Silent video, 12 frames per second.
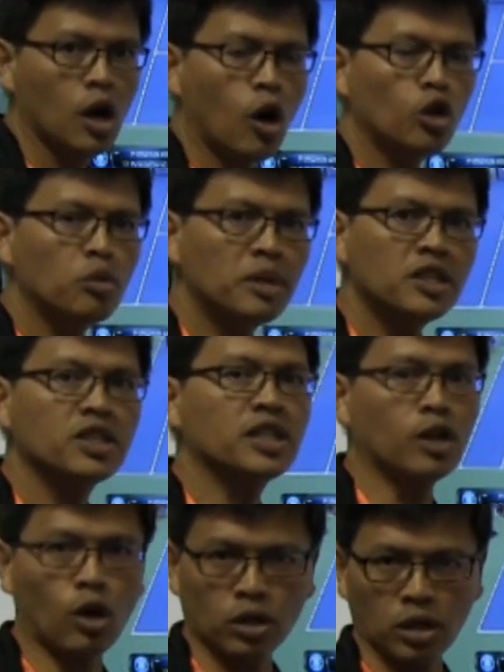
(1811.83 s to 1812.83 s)
Auto means just
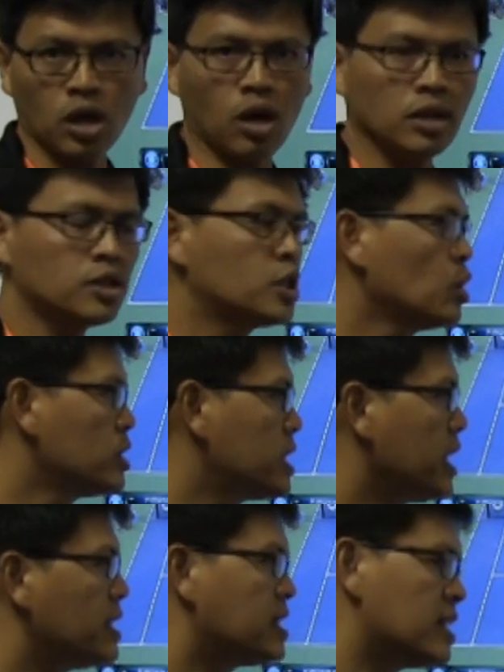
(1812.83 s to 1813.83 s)
an auto lock. So
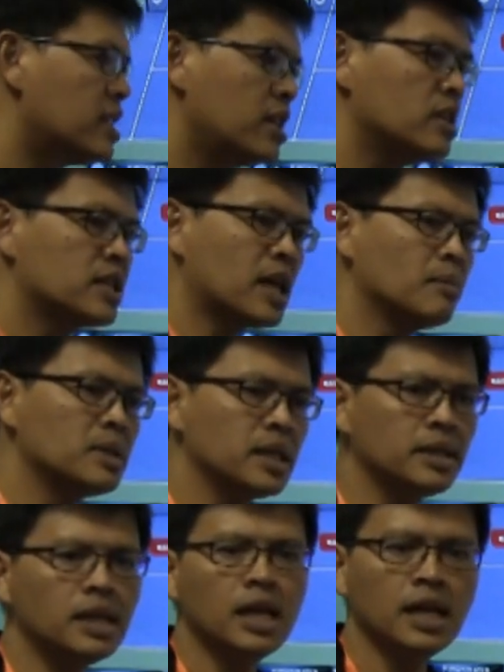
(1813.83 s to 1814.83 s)
say 60 Hertz comes
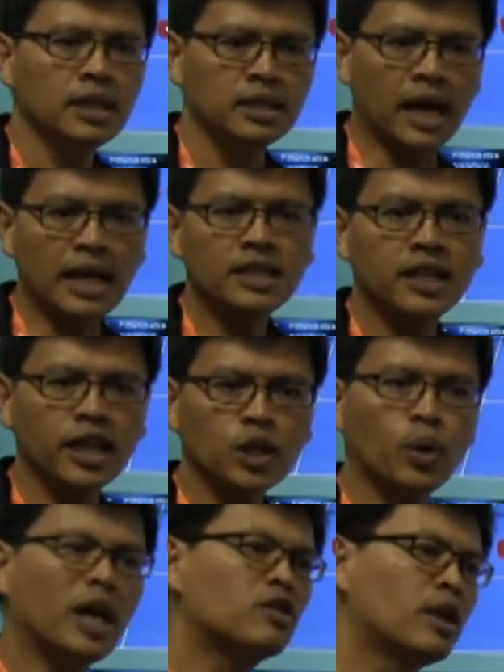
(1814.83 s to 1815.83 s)
in, the iscan
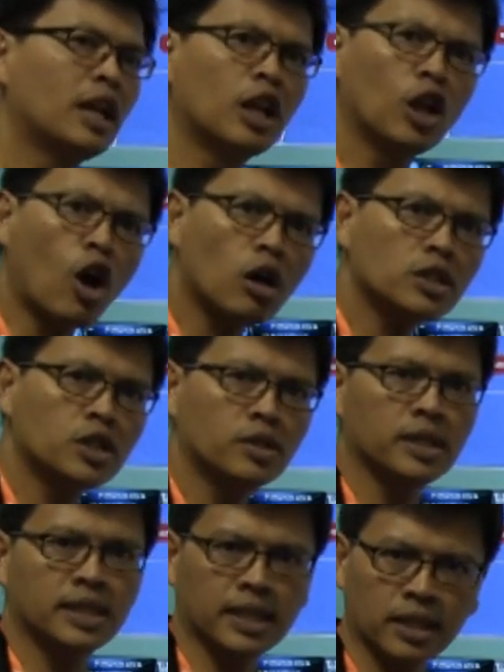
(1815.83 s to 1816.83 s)
duo actually locks to
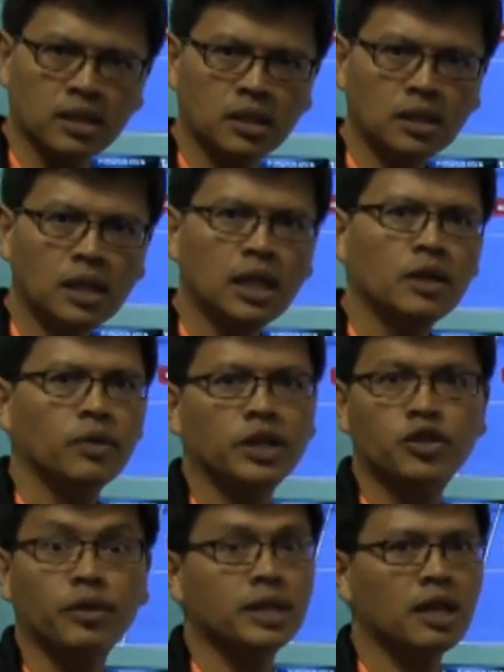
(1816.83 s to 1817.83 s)
the signal,
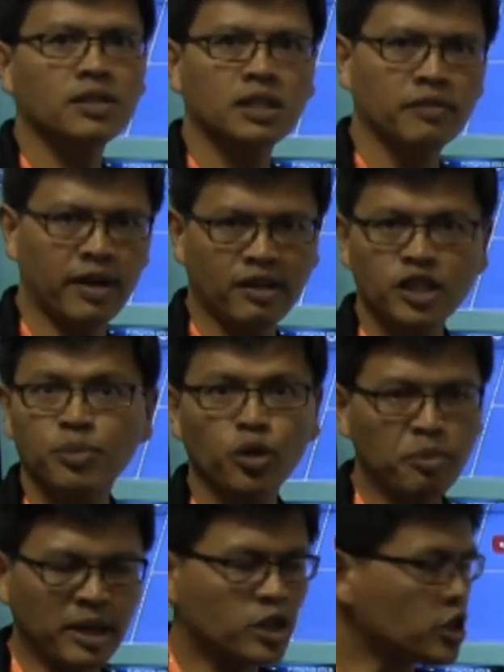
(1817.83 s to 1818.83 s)
which results in a very
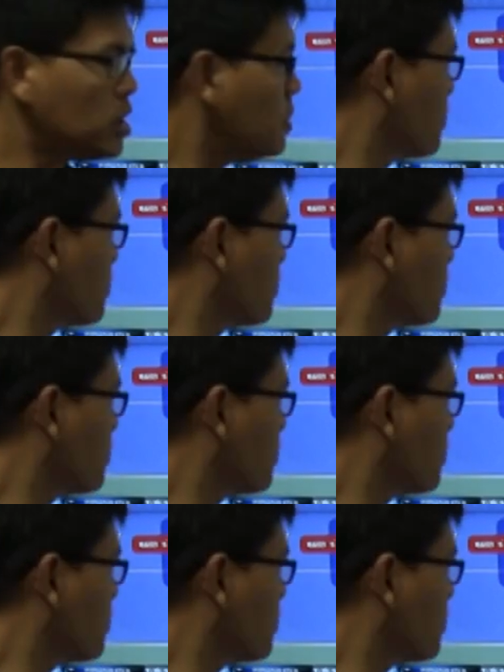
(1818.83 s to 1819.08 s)
smooth picture.